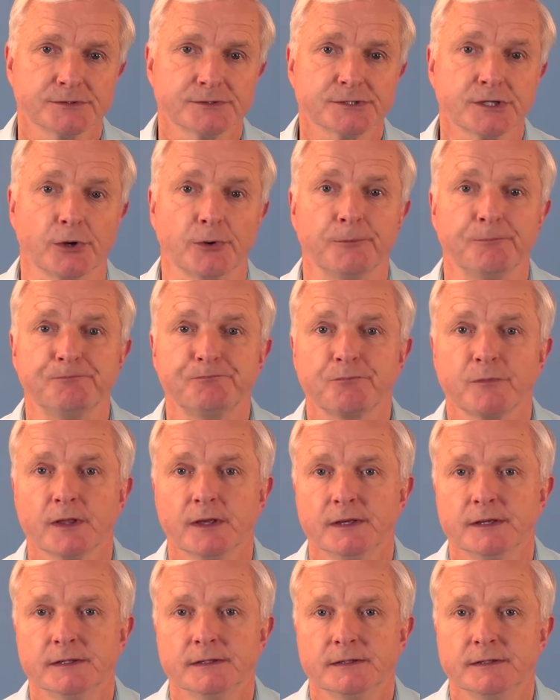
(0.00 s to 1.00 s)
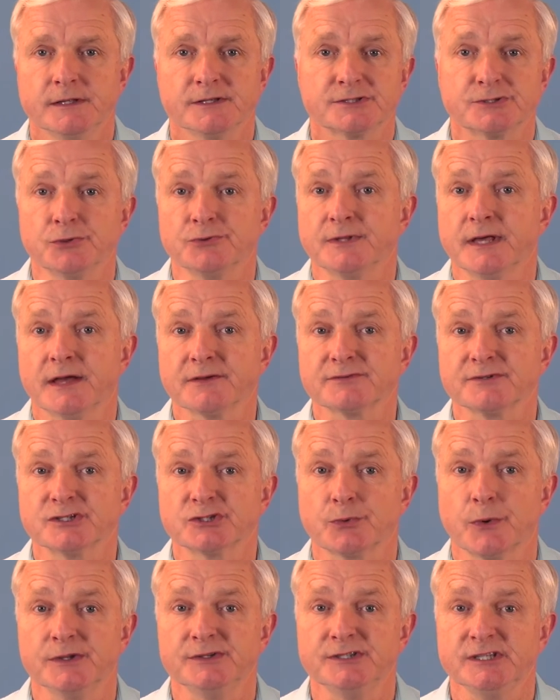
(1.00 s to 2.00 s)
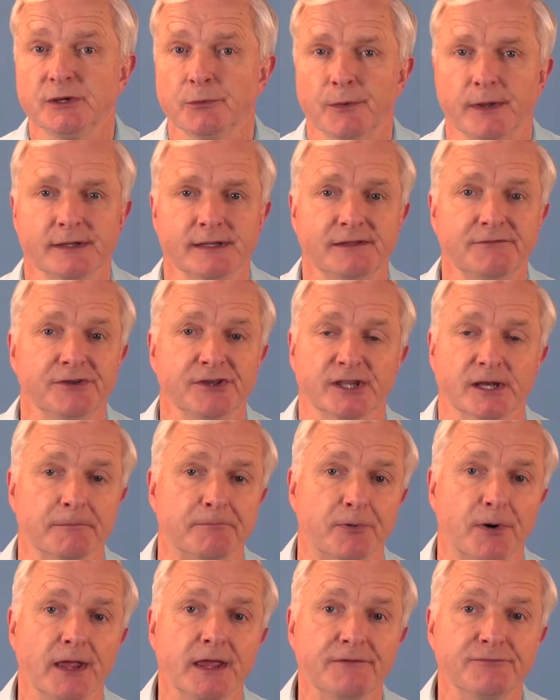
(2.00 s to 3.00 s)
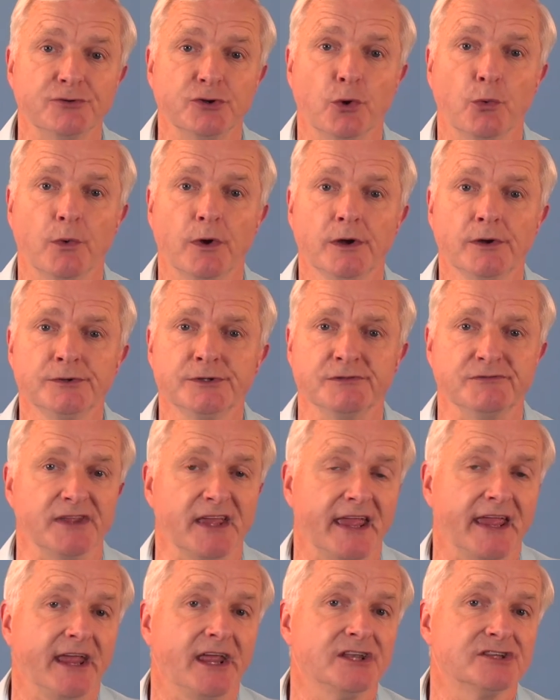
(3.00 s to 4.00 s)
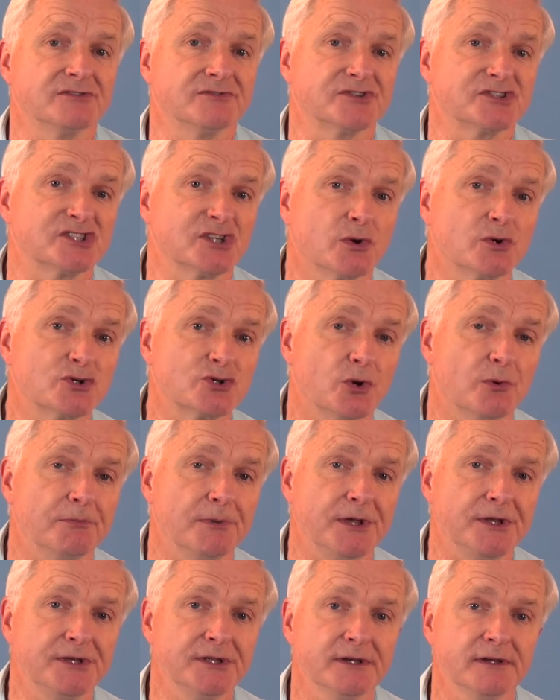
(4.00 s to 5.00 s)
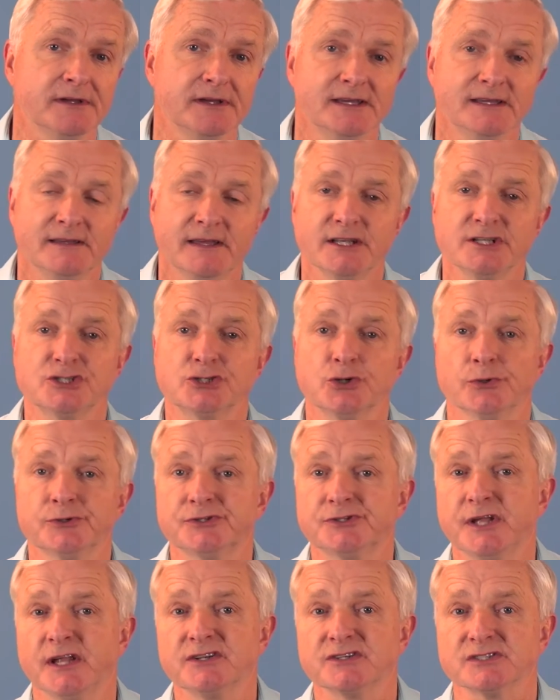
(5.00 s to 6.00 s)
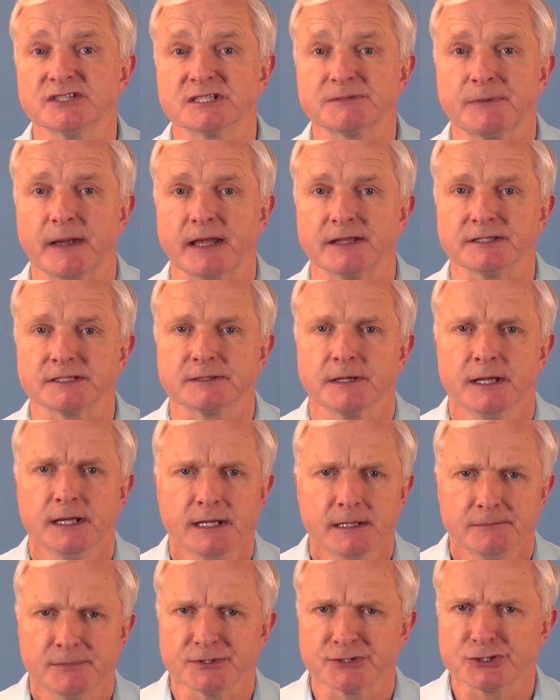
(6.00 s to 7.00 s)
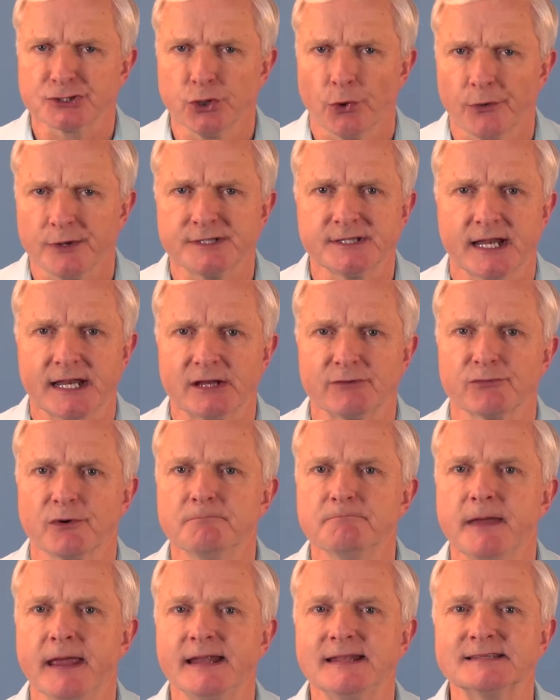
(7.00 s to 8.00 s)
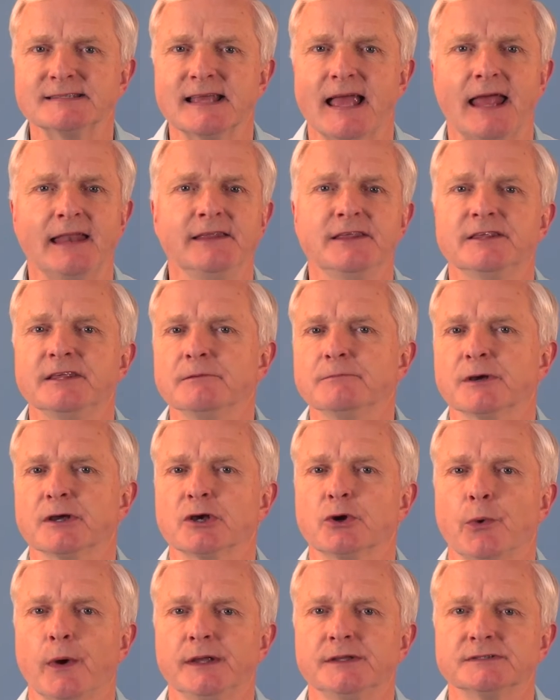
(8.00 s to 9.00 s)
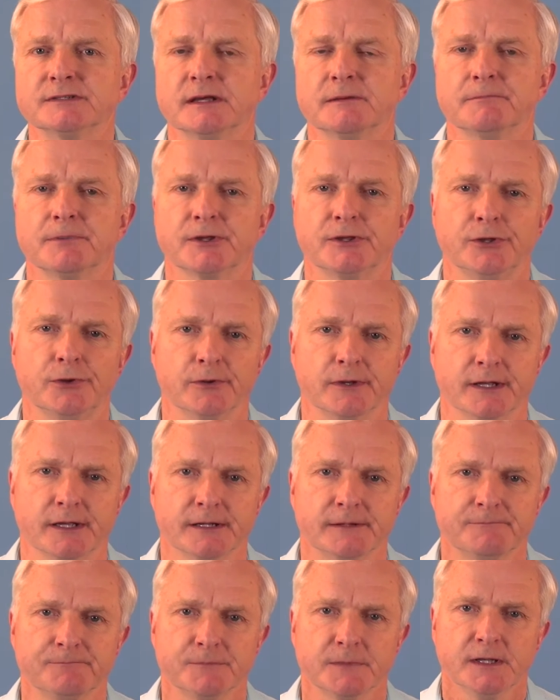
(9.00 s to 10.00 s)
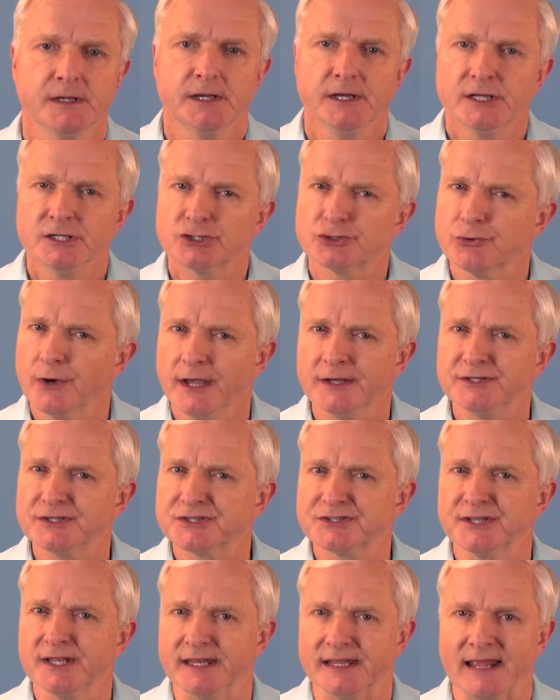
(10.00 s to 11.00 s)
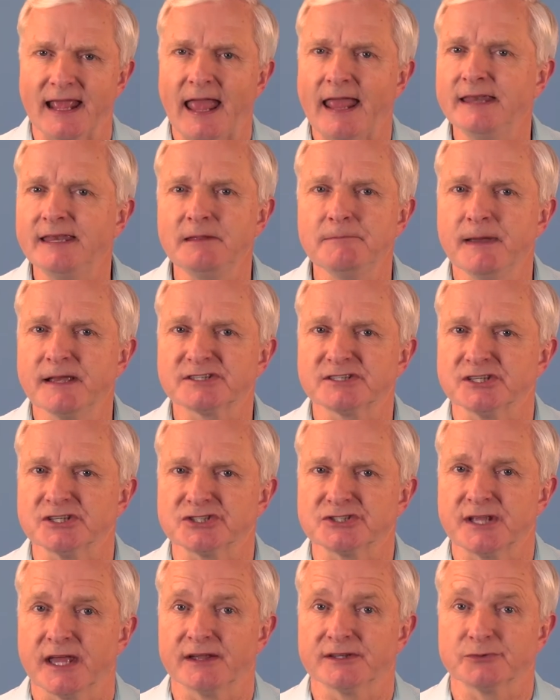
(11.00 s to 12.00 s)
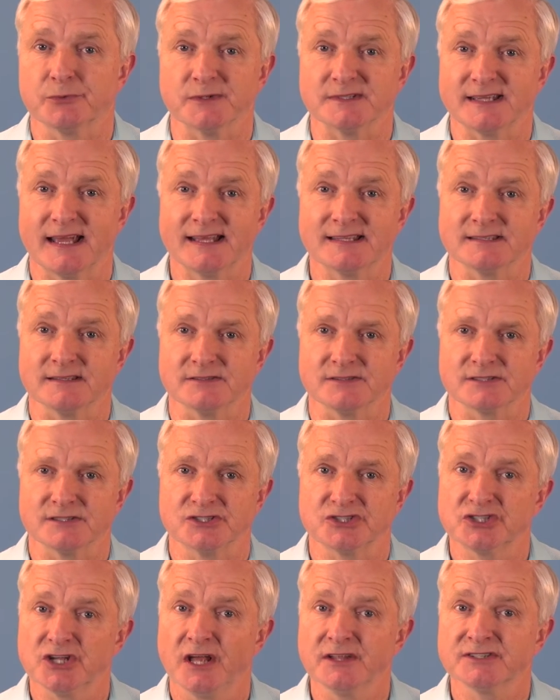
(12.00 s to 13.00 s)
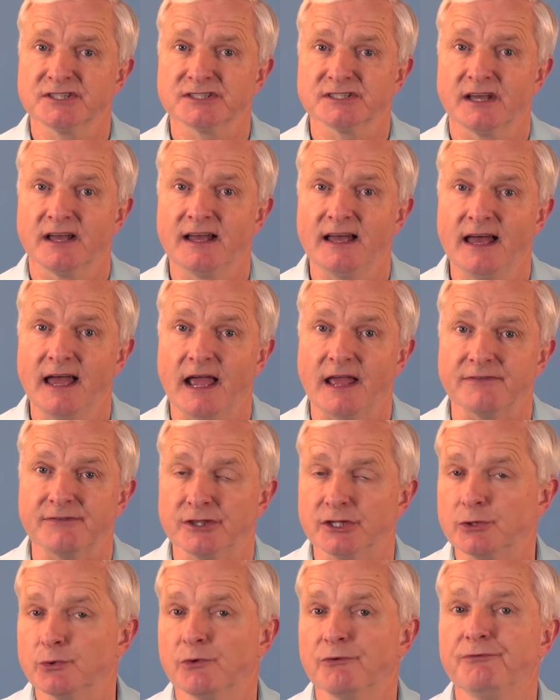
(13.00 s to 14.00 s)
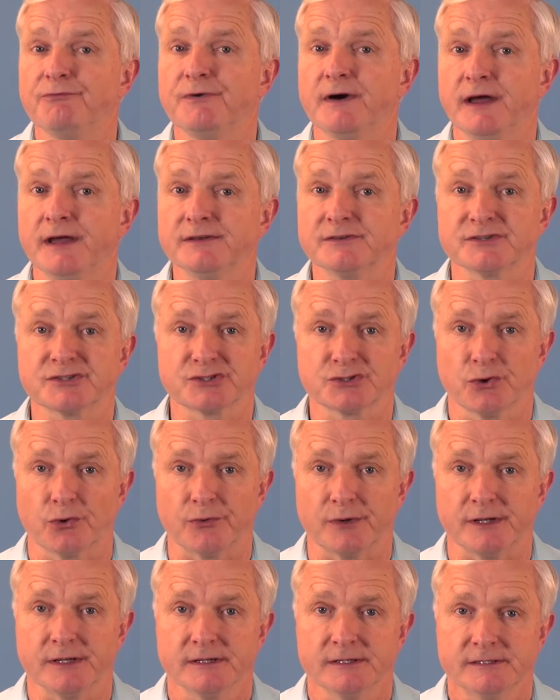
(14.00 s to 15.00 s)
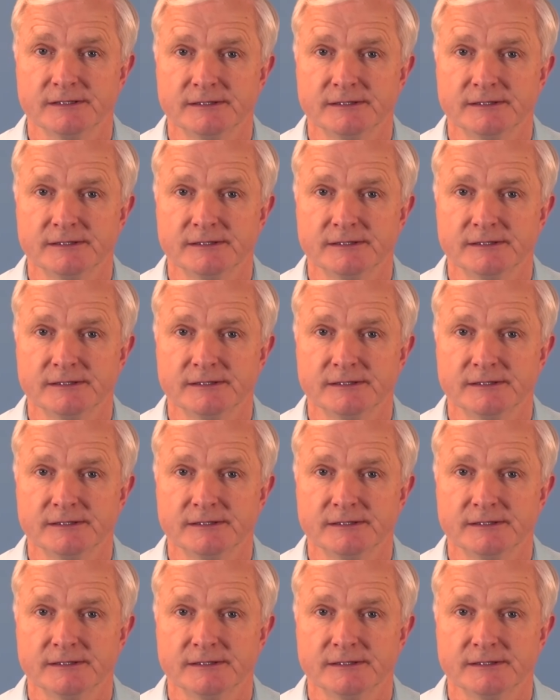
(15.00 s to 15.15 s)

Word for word: So, it's two thousand twenty and we're living in a brave new world in the age of social media and short attention spans, but storytelling remains anything but quaint and peculiar. Try distilling any message down to its essence and chances are high that you will find a story.